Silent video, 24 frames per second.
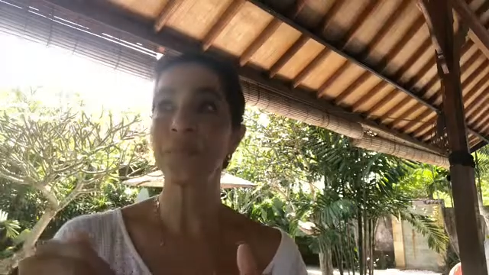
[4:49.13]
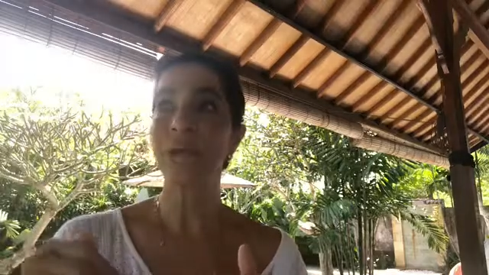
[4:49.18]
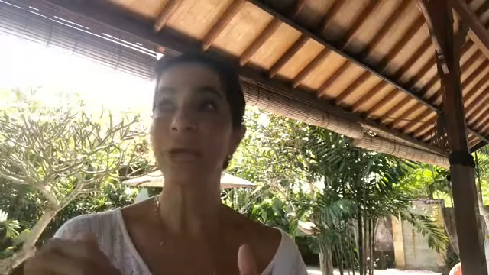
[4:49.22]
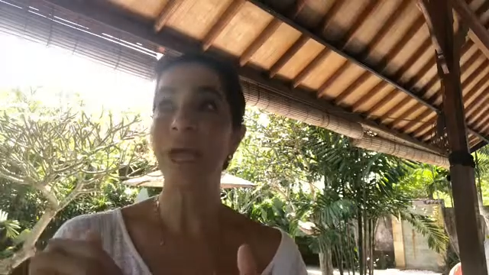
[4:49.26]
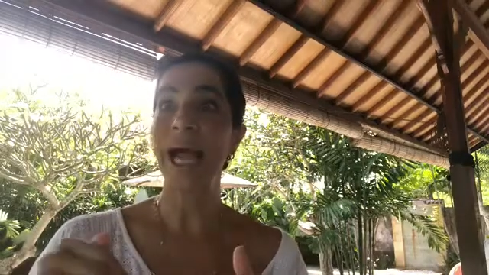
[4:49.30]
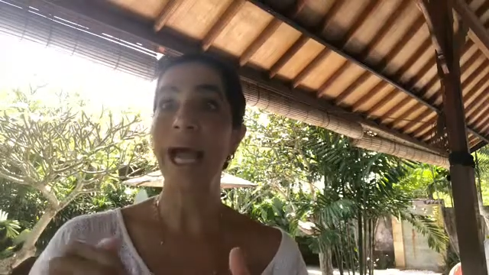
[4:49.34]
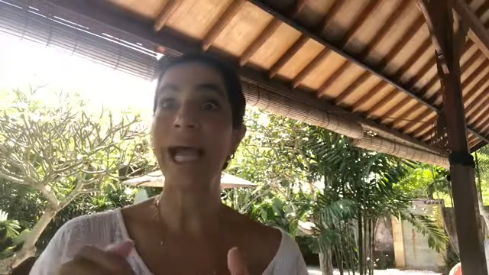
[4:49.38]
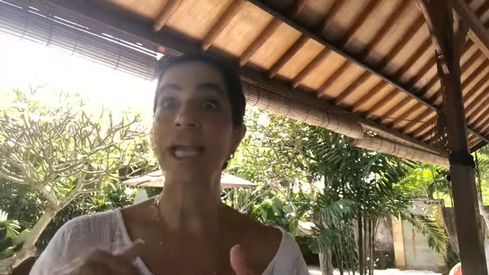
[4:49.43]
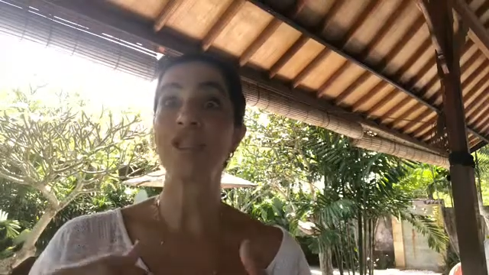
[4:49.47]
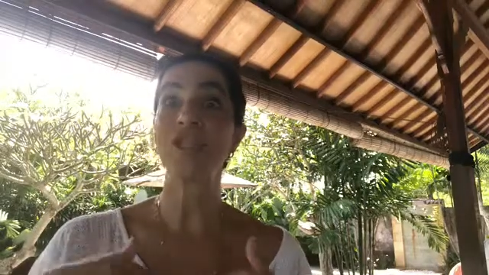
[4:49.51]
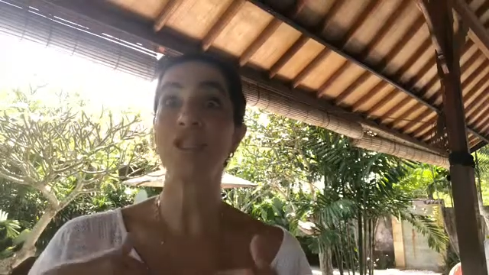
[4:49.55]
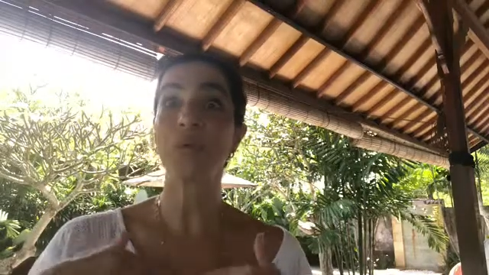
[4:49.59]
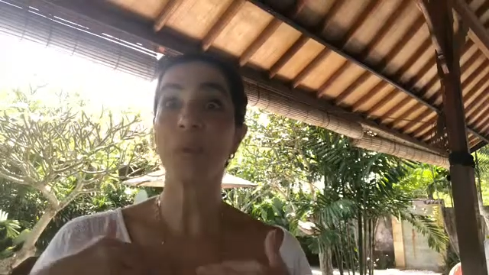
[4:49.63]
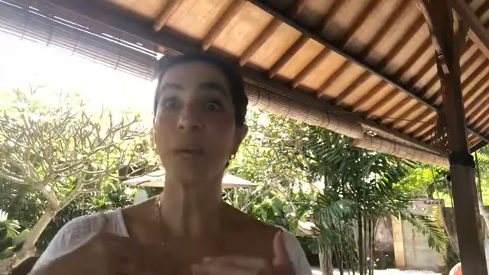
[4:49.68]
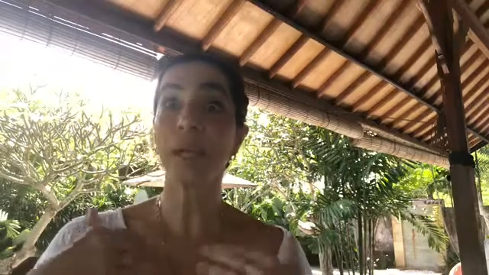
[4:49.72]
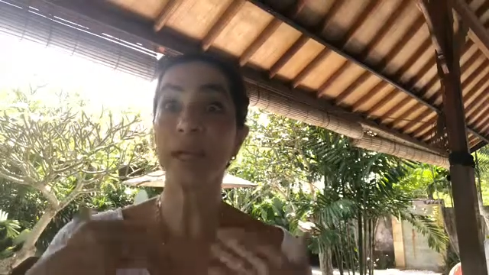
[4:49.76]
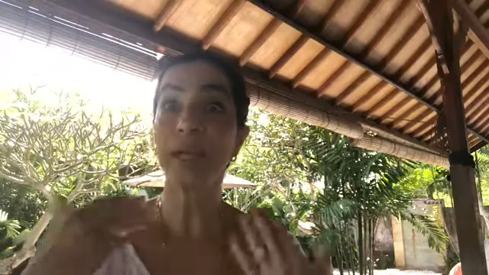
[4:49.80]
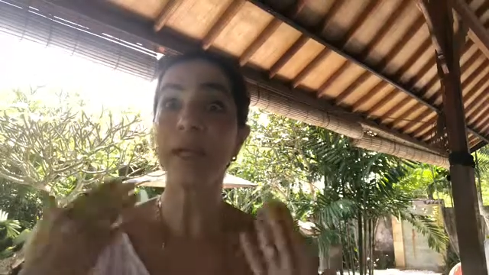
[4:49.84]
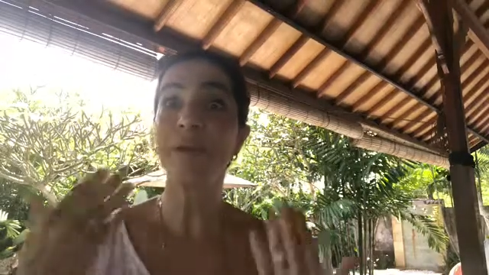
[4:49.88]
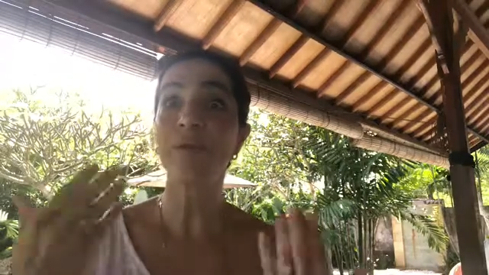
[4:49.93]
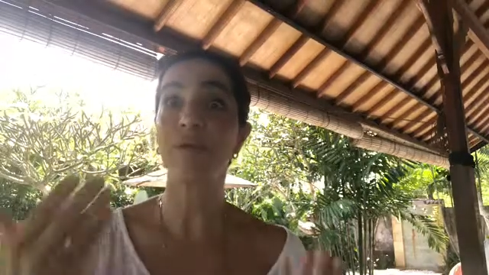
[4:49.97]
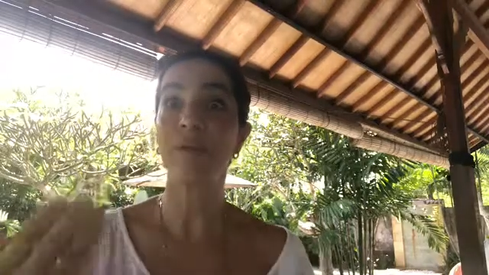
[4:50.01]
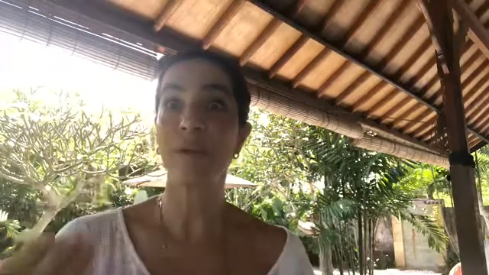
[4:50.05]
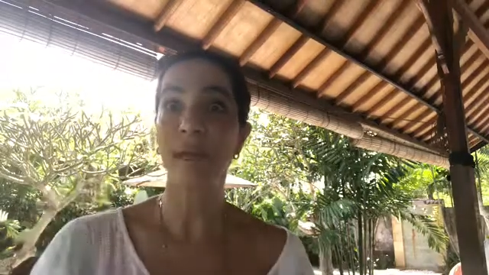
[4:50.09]
I just want
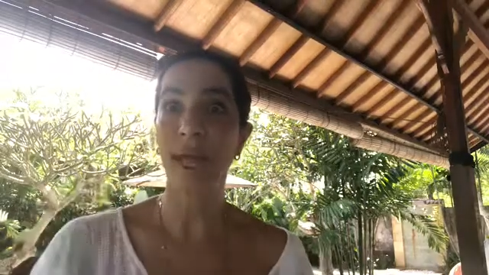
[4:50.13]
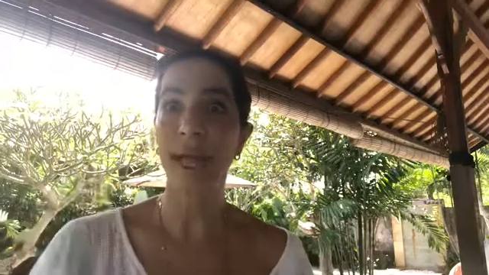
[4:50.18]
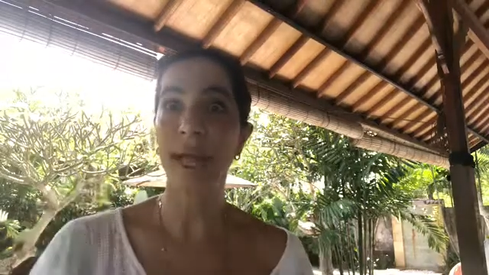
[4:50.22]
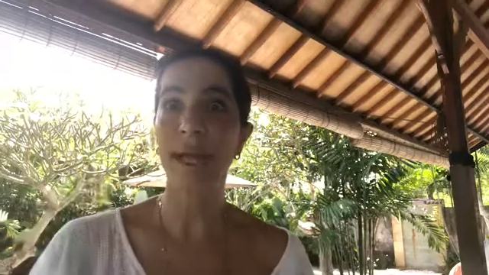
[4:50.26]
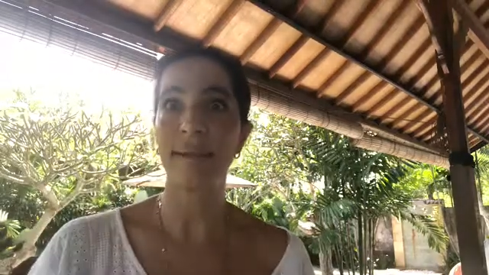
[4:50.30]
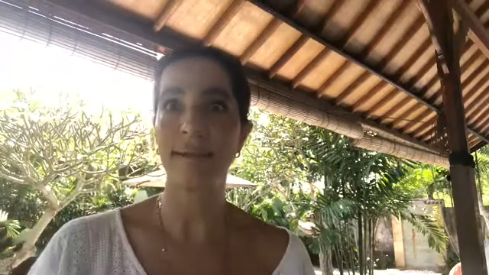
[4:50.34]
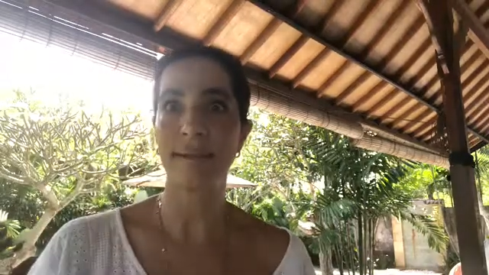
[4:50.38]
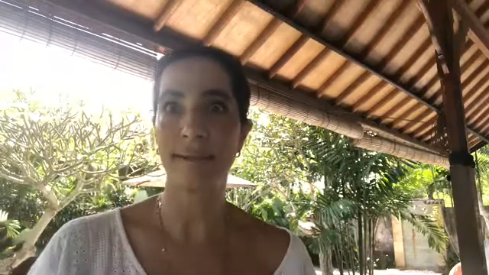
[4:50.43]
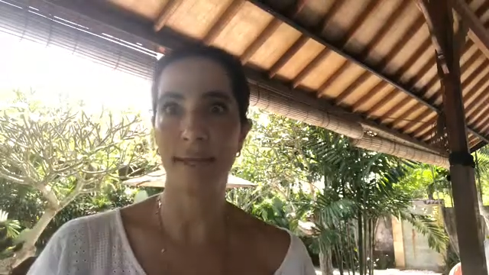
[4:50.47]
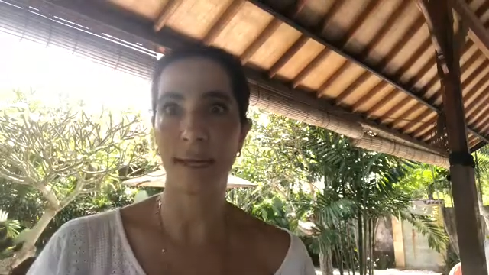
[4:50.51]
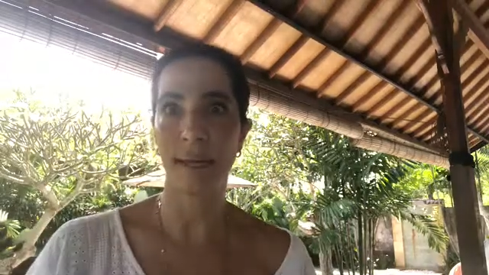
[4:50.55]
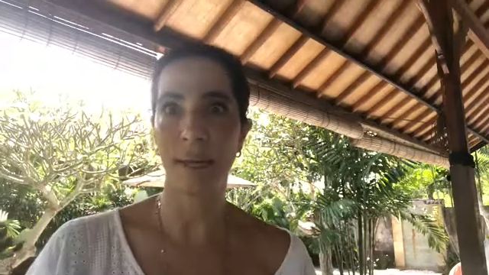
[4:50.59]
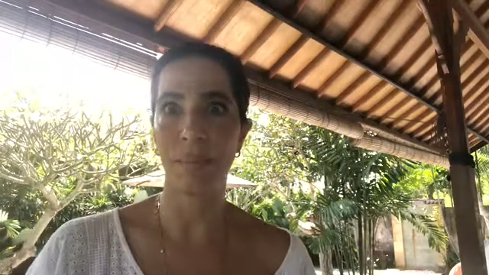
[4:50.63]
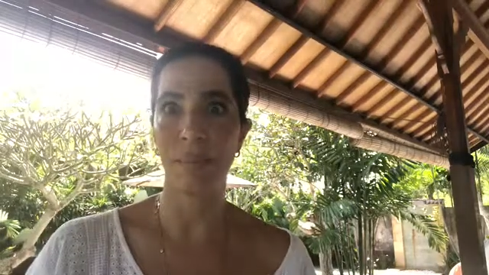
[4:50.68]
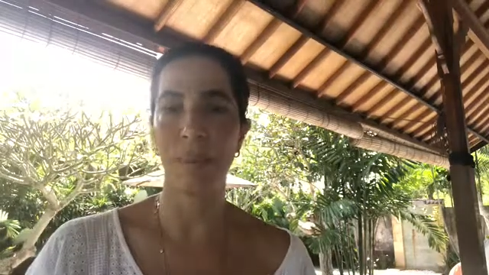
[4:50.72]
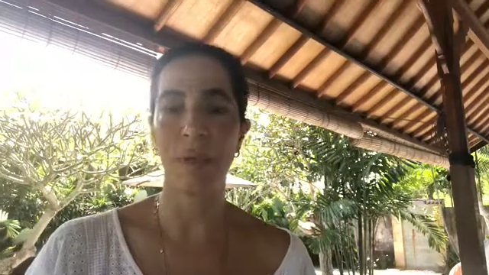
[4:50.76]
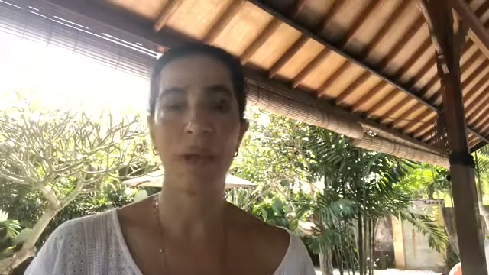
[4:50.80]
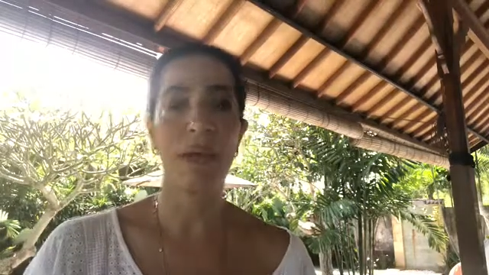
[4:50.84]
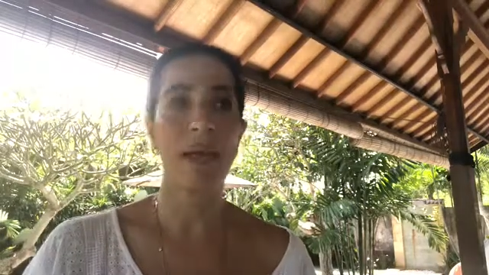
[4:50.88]
to give you the heads up